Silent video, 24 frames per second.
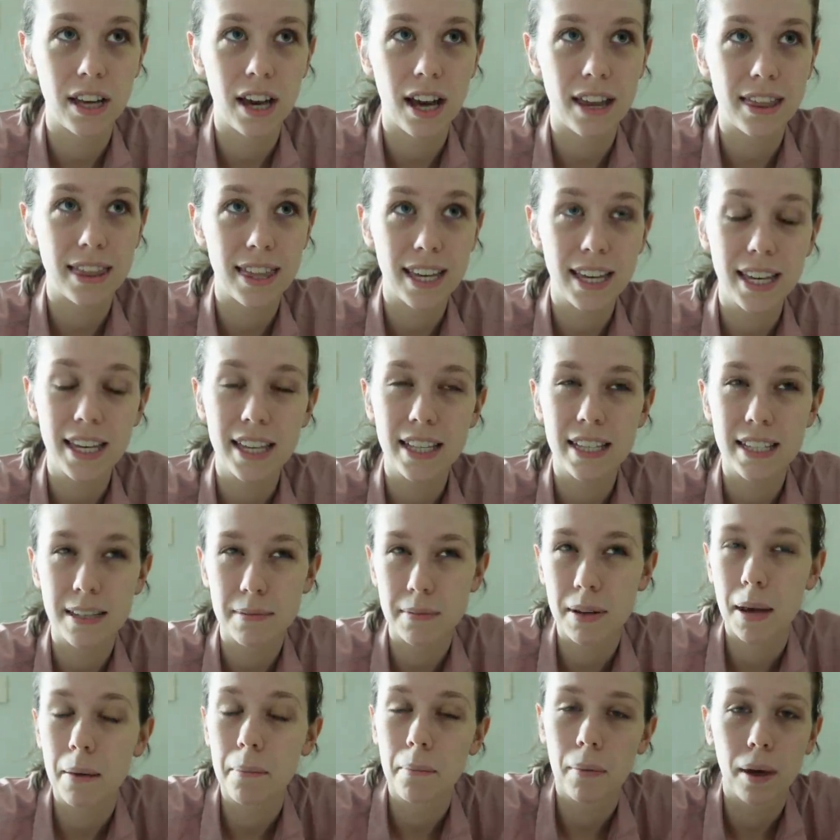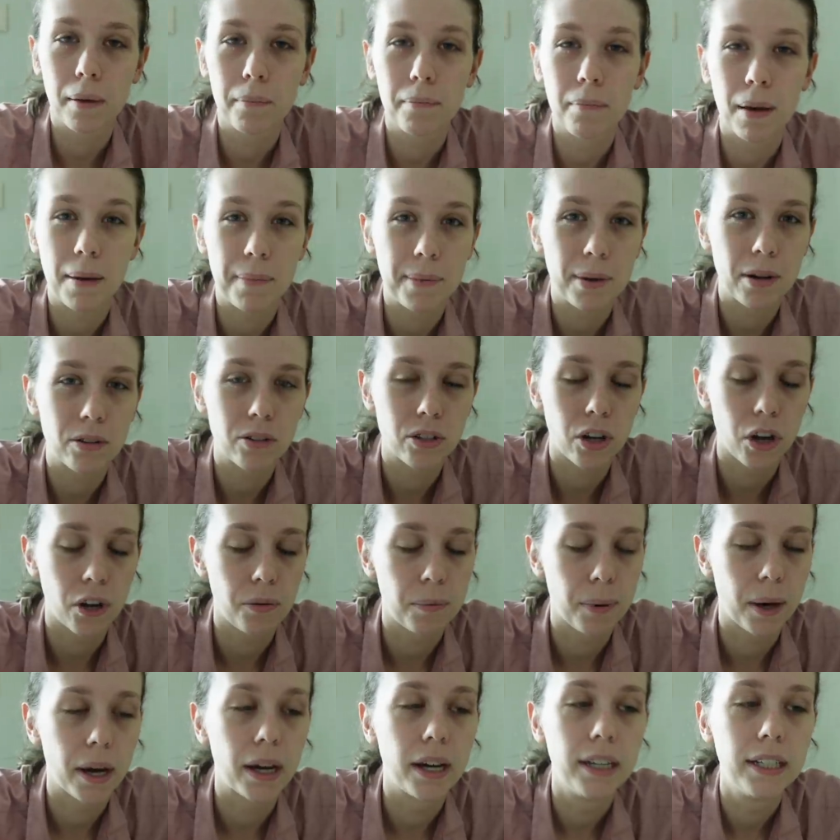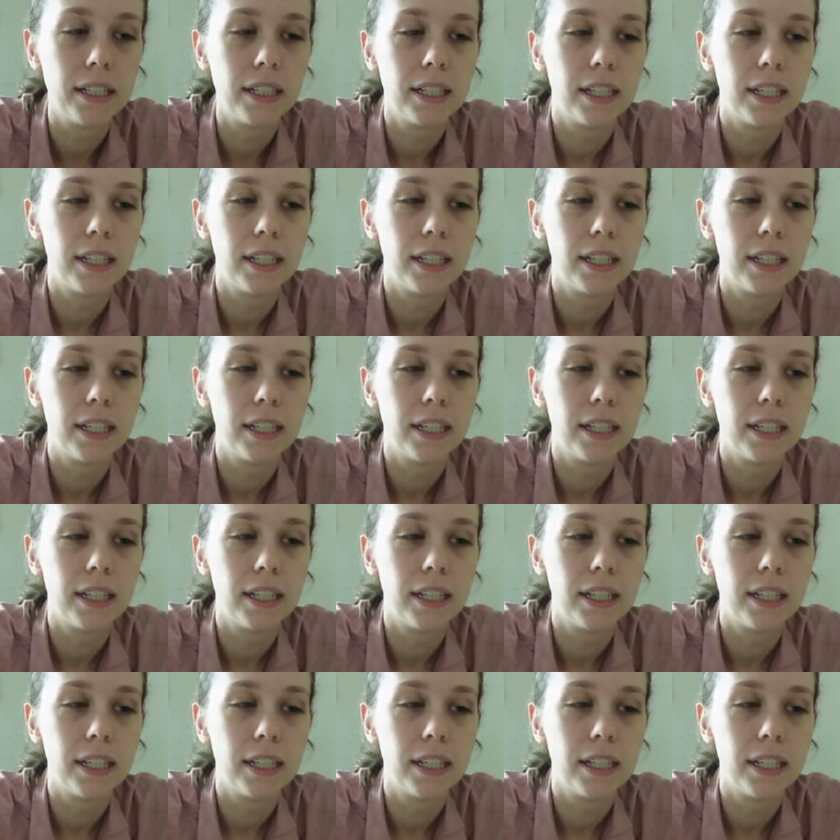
I think in September, maybe October,